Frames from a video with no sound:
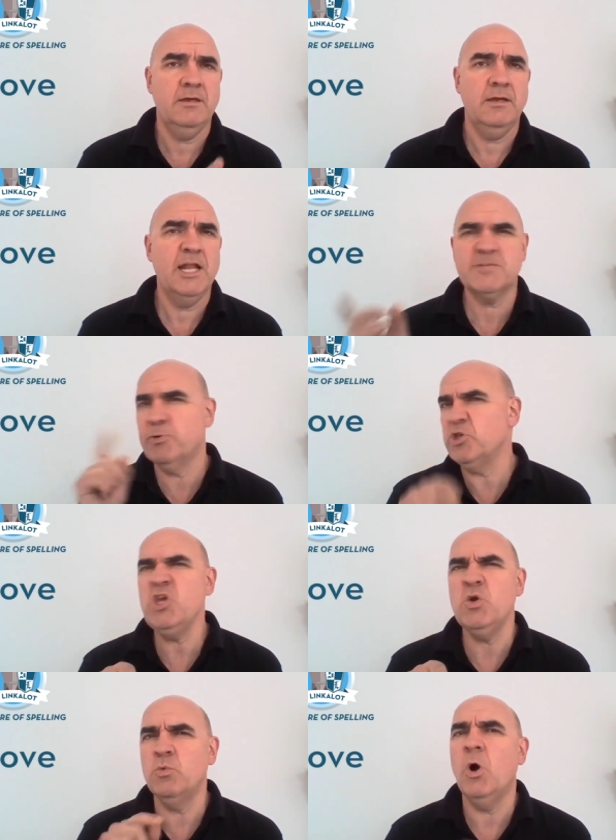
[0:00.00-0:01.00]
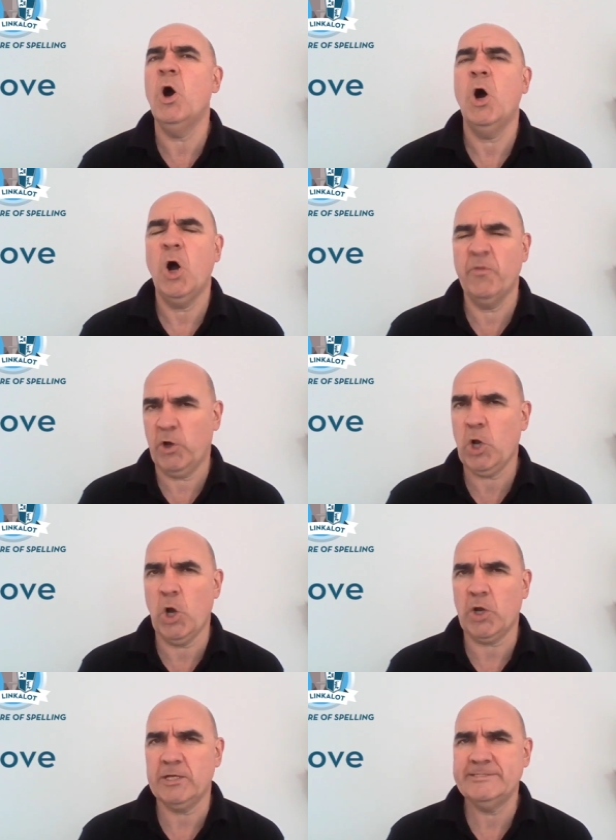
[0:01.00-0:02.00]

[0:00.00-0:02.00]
Let's put you on the clock.